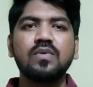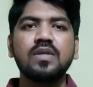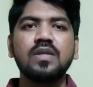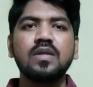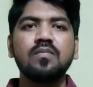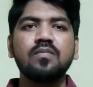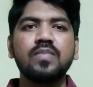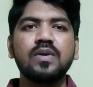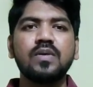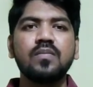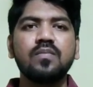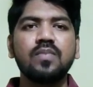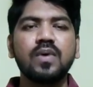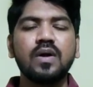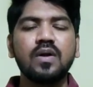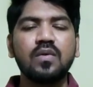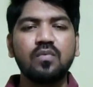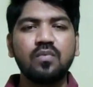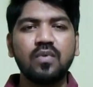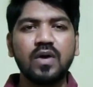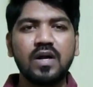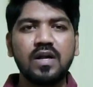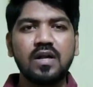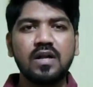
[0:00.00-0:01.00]
with the people
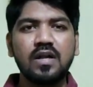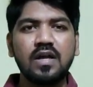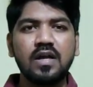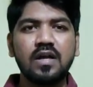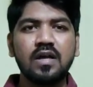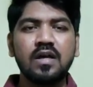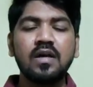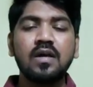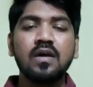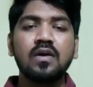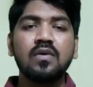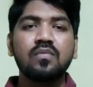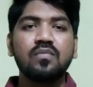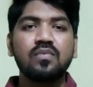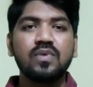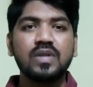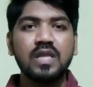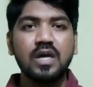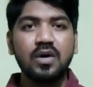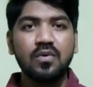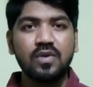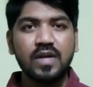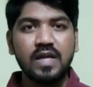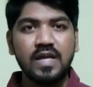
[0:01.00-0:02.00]
one day
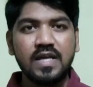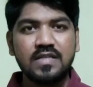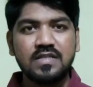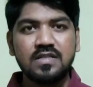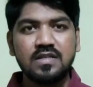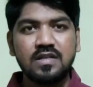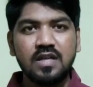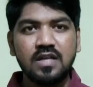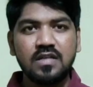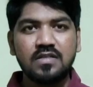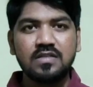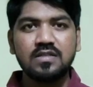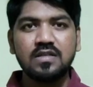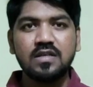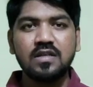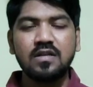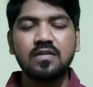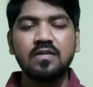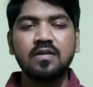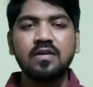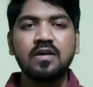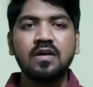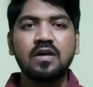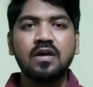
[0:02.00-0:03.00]
without
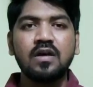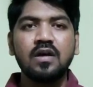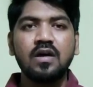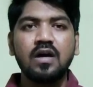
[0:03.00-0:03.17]
hesitation,